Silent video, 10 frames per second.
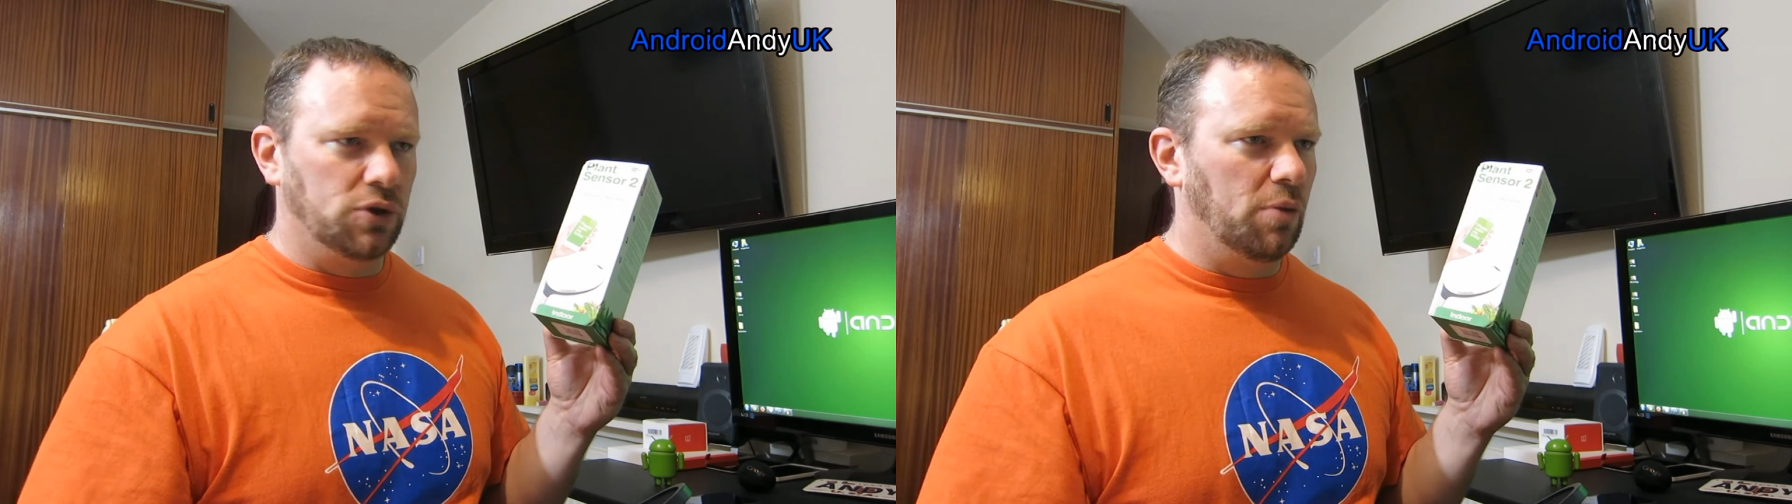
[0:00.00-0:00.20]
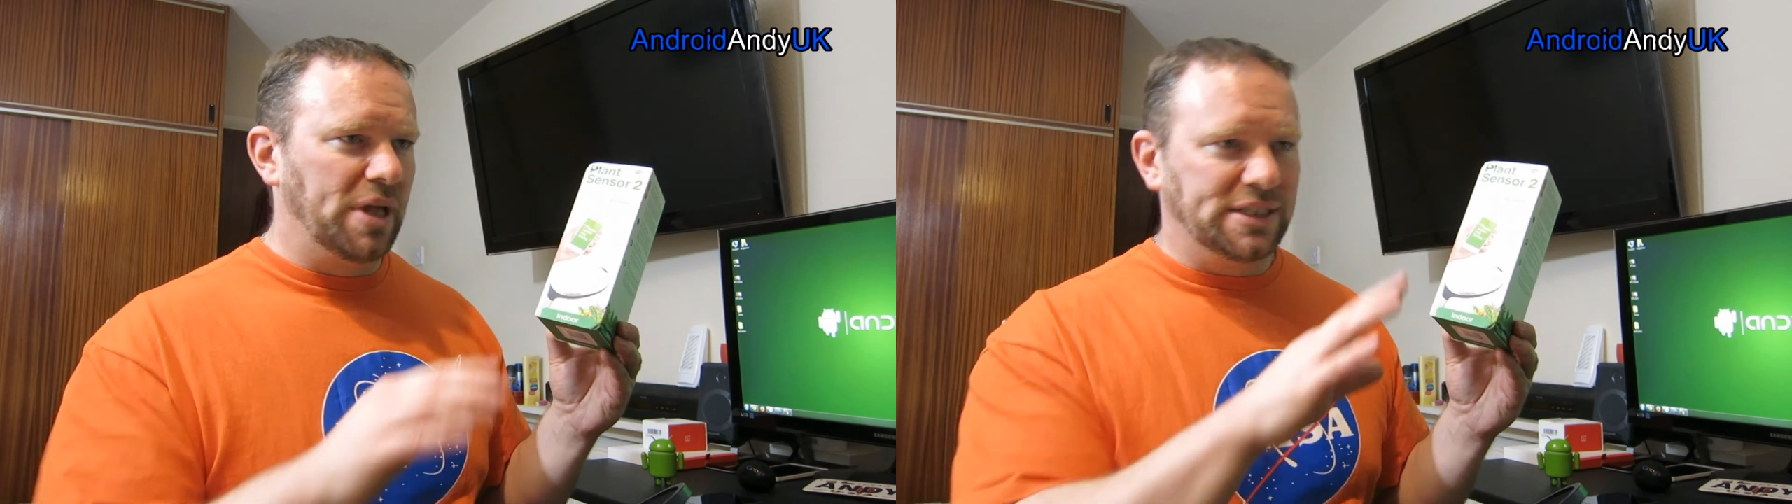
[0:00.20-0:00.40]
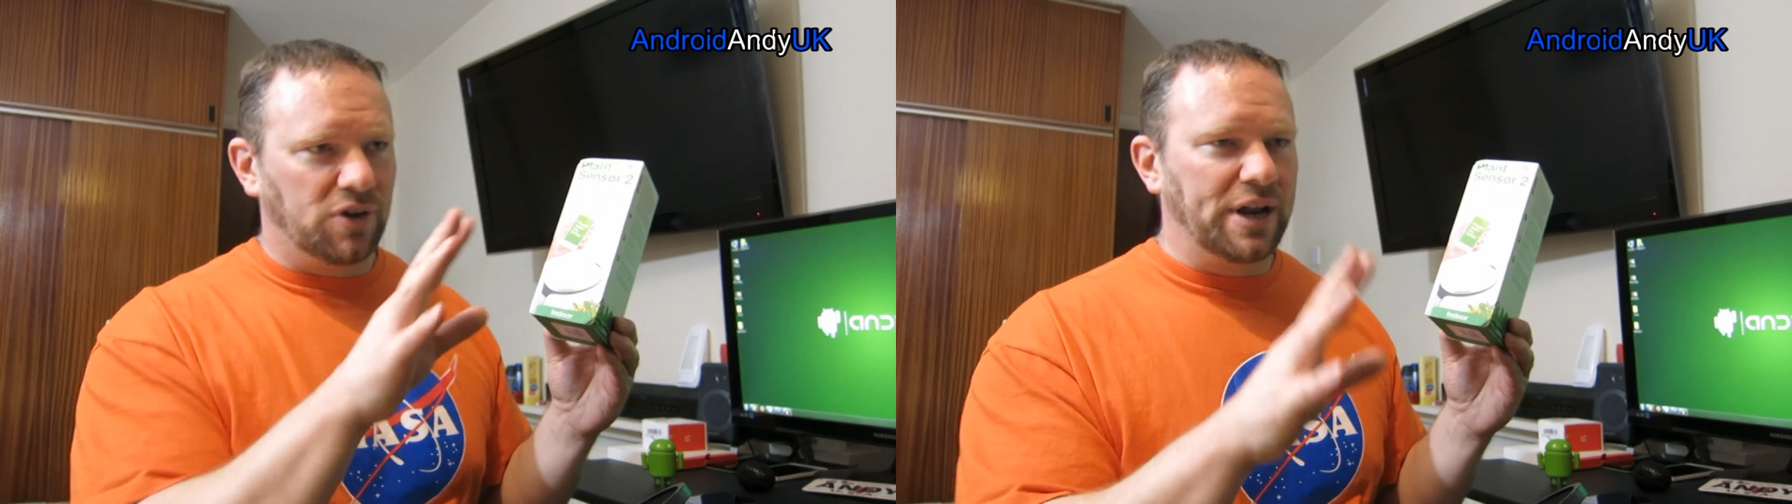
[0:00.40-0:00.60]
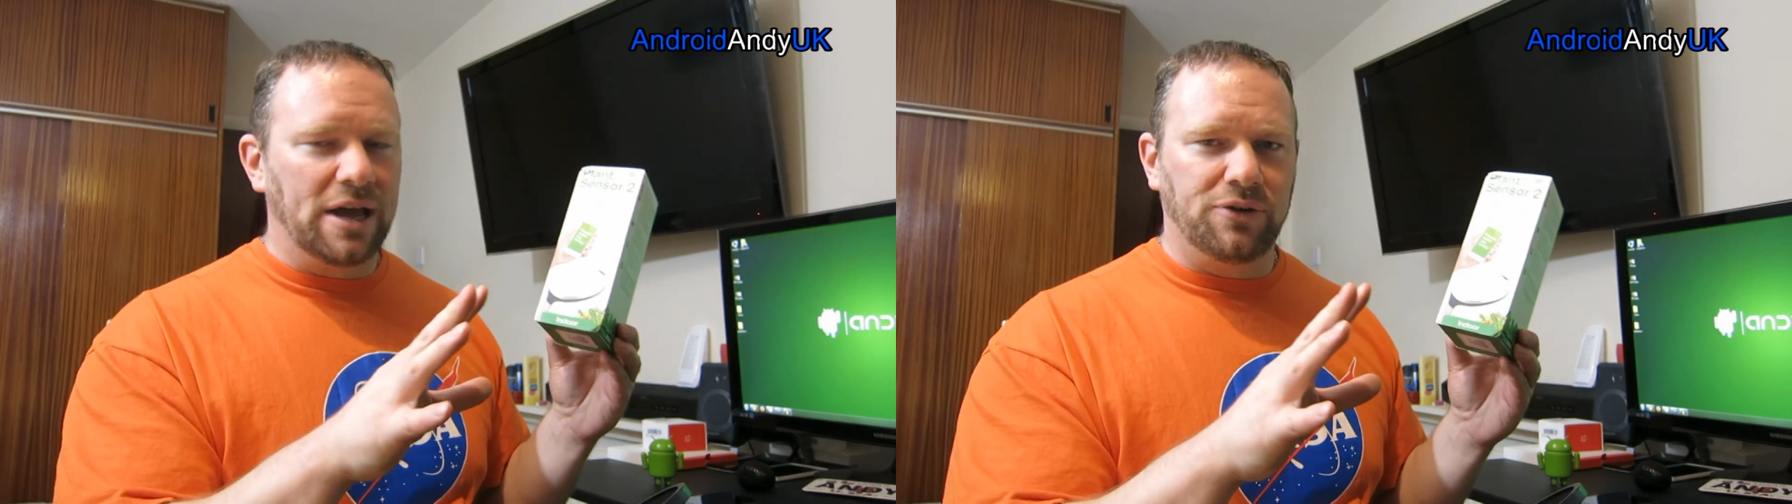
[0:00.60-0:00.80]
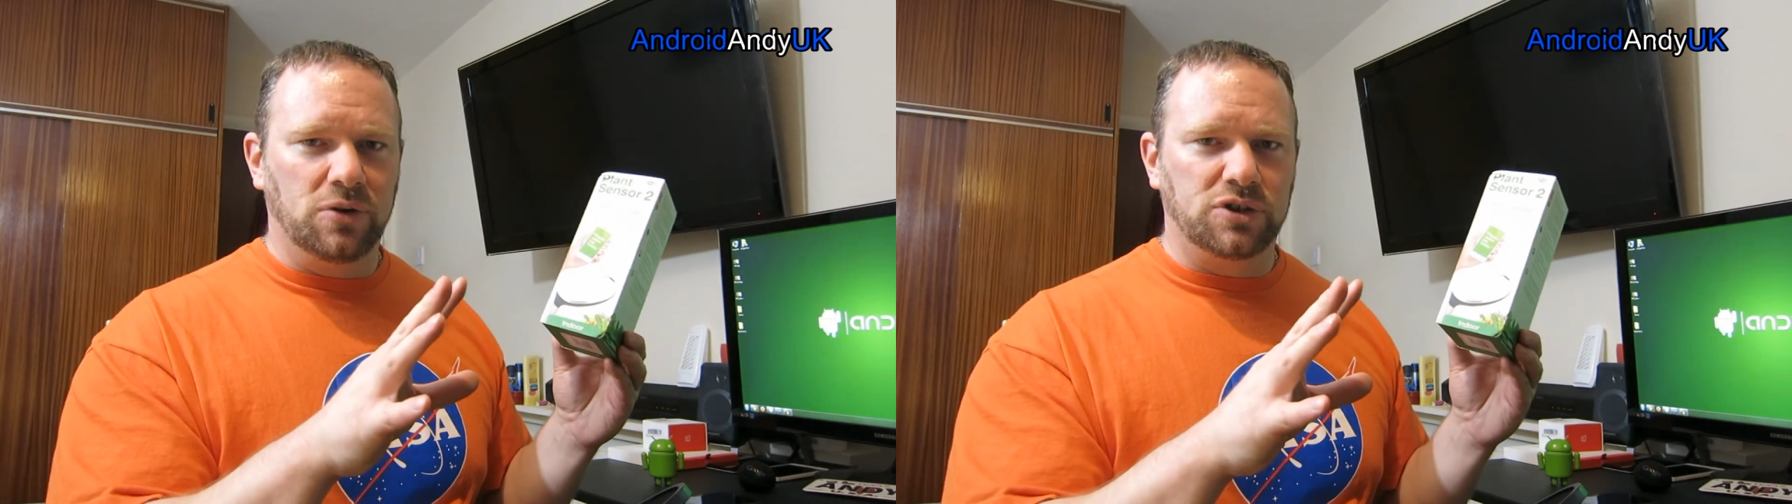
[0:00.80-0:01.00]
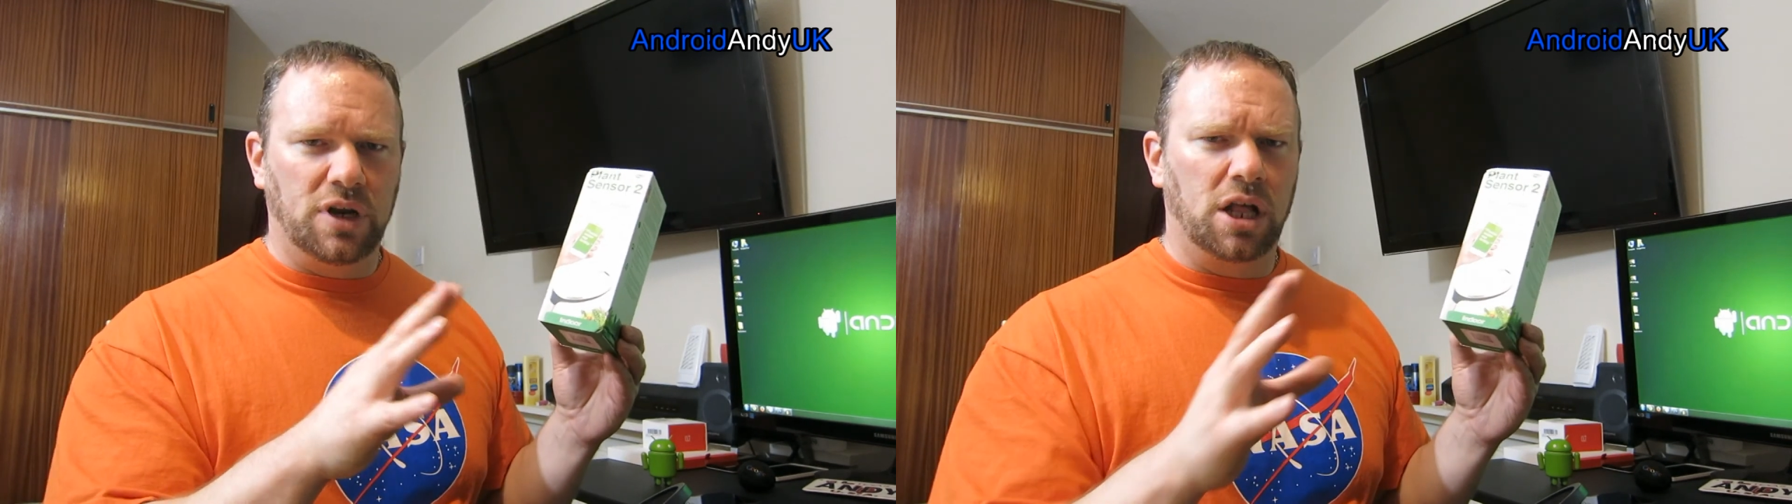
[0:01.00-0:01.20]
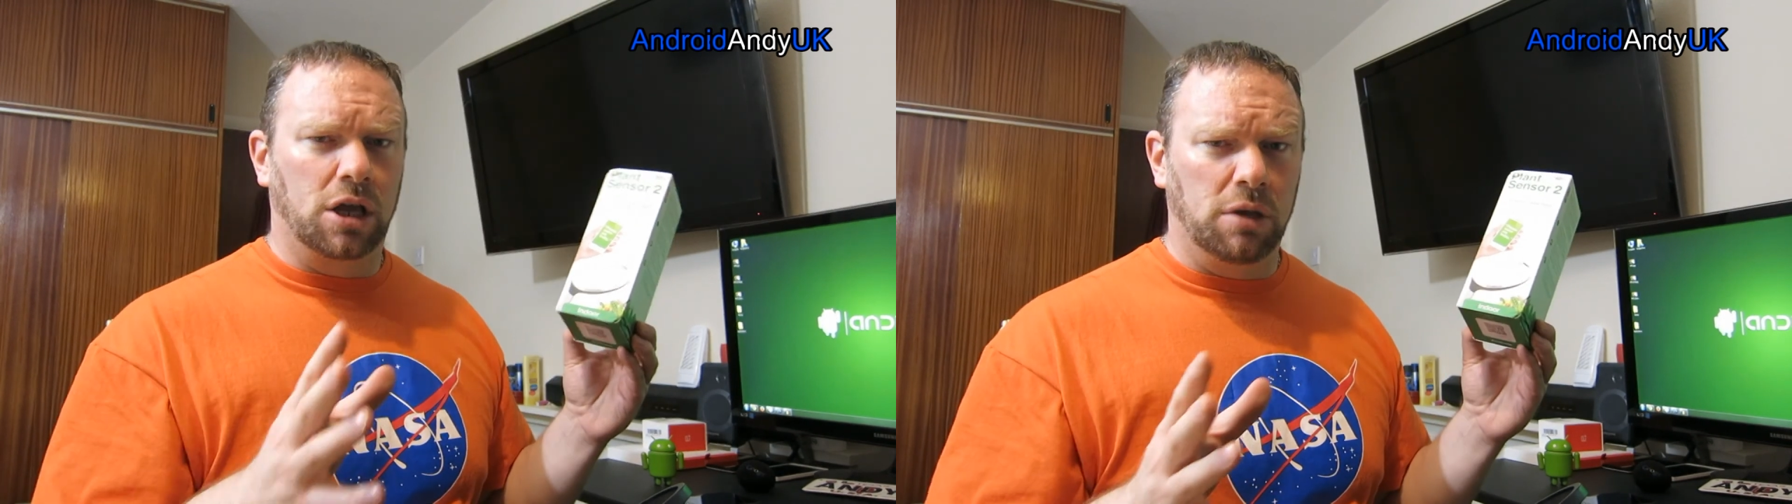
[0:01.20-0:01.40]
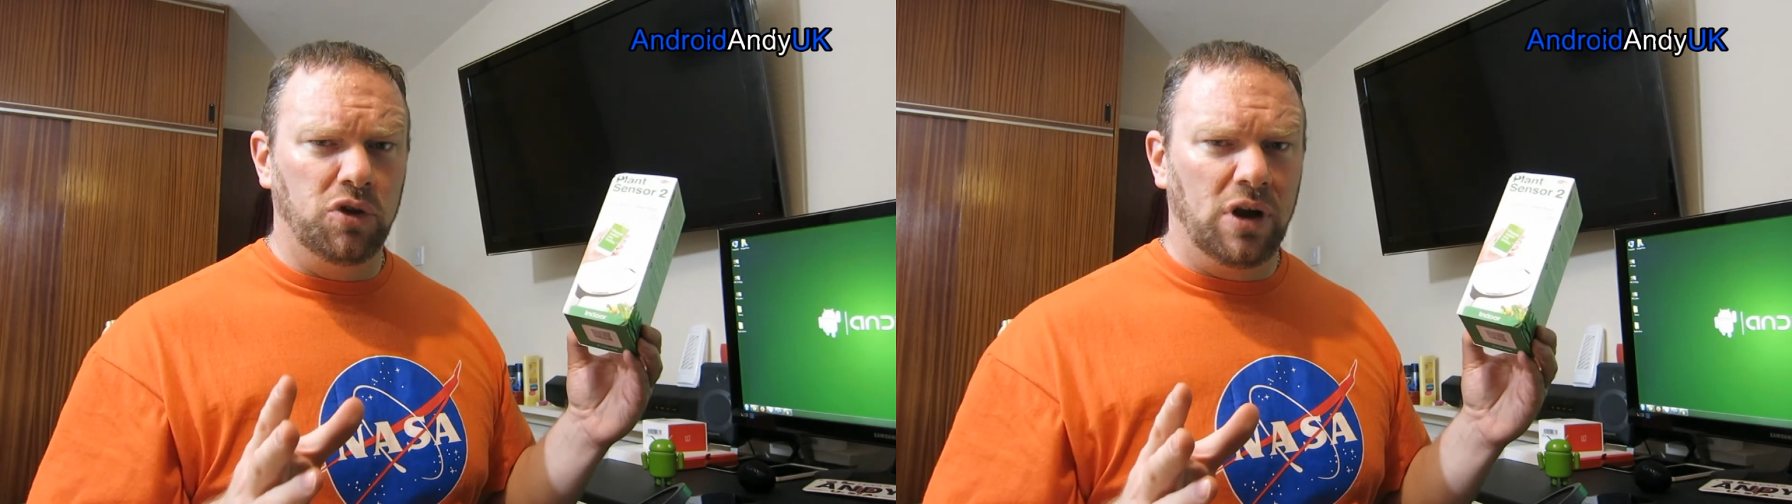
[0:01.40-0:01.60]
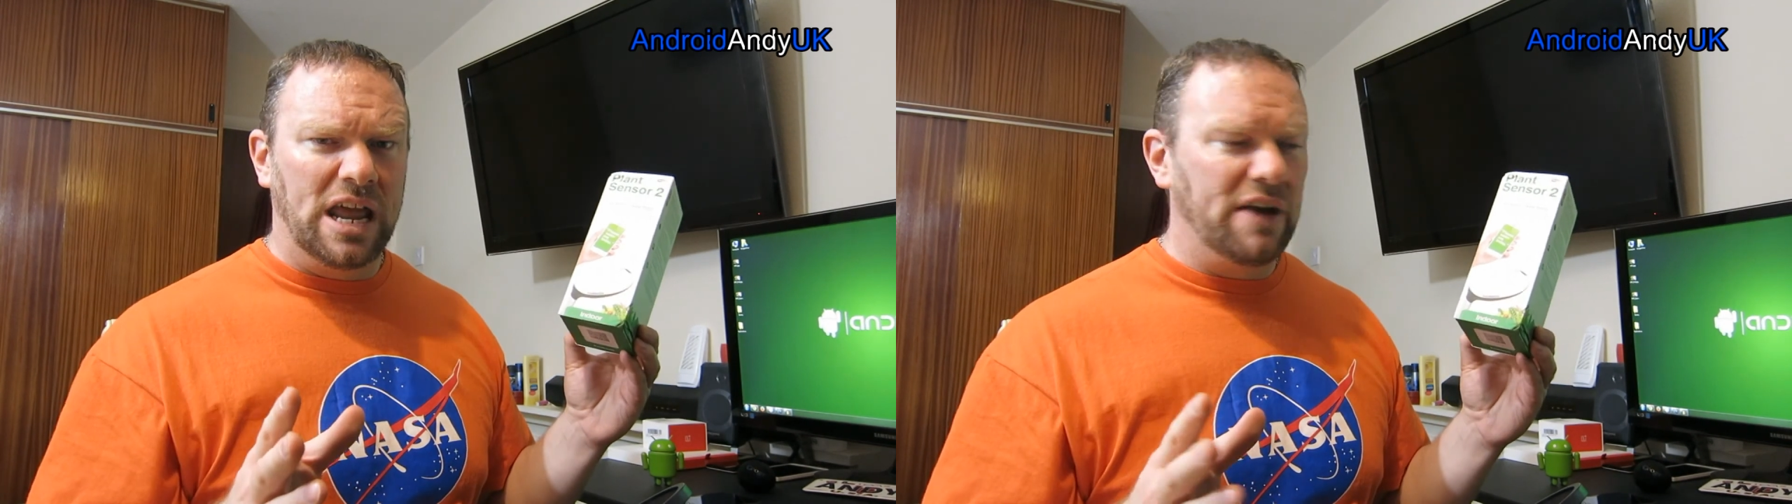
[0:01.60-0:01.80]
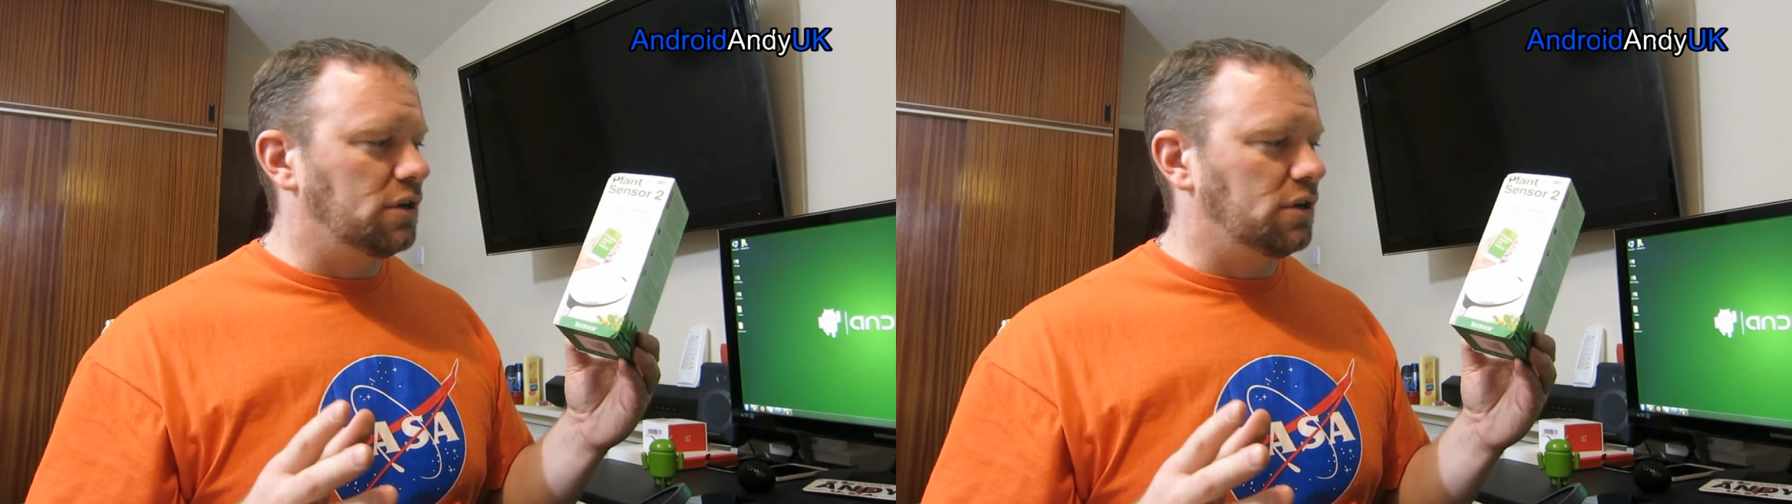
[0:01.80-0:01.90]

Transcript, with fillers: the plants I've got outdoors are in like a communal area,